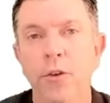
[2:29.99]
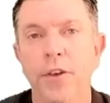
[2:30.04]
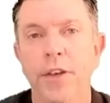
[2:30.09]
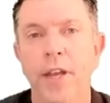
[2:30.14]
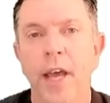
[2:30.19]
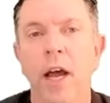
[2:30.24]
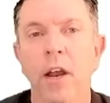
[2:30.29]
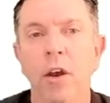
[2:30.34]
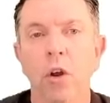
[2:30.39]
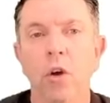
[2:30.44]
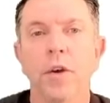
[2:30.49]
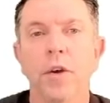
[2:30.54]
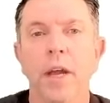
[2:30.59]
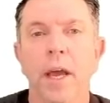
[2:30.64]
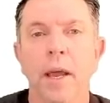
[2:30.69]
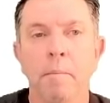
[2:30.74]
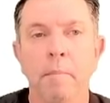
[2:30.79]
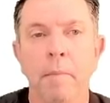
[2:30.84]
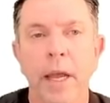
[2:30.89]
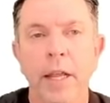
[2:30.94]
download
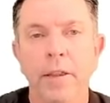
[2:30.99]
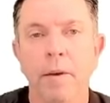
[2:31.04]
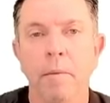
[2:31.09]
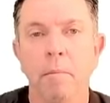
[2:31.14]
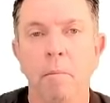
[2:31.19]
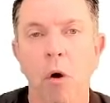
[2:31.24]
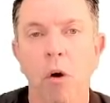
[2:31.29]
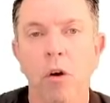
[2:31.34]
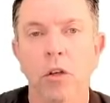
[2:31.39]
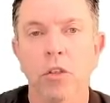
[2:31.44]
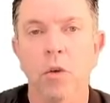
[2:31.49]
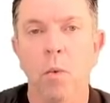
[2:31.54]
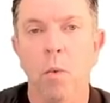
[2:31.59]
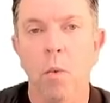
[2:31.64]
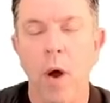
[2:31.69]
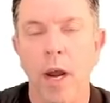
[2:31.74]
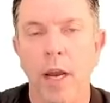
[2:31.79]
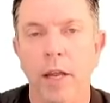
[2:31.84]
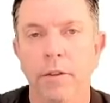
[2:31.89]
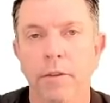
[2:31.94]
a metamask
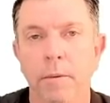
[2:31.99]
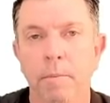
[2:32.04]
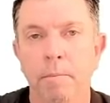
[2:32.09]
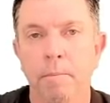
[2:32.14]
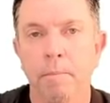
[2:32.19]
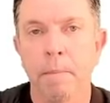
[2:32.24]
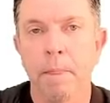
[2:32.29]
wallet.